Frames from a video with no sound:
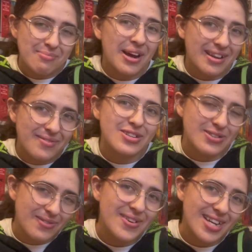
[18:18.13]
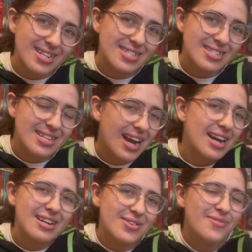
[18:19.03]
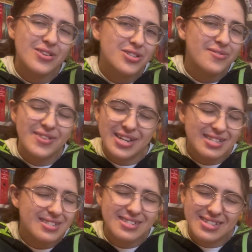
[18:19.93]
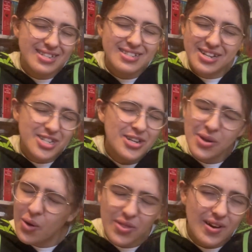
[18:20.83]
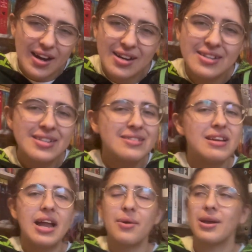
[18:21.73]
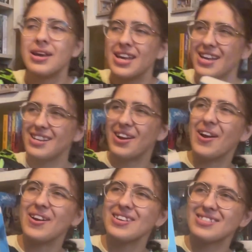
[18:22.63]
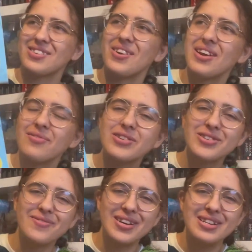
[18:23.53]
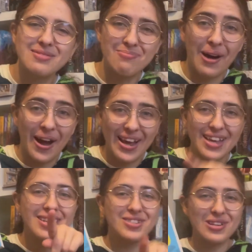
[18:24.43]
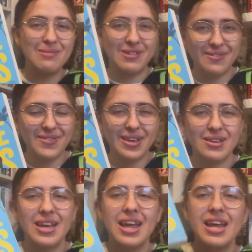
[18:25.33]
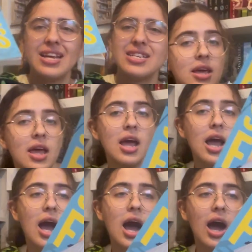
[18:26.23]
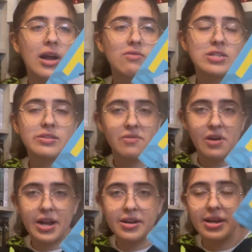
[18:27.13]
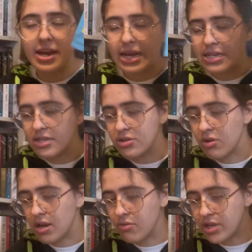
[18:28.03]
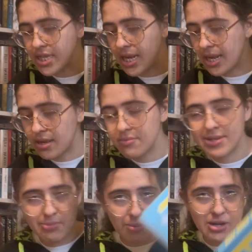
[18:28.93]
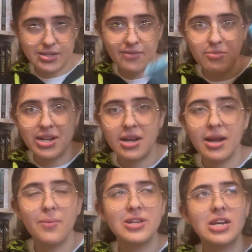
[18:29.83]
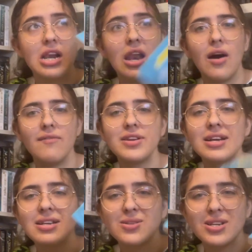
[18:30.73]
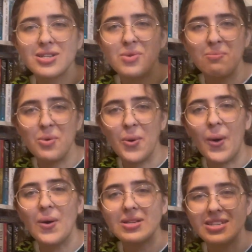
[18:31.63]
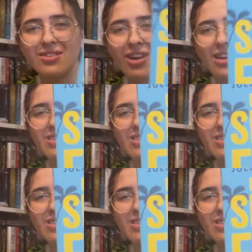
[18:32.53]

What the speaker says: If the Shoe Fits. If the Shoe Fits is such a good author. Anyway, no, so If the Shoe Fits by Julie Murphy. I recently read a Cinderella retelling, Spellbound After Midnight, which I loved, so I just want more Cinderella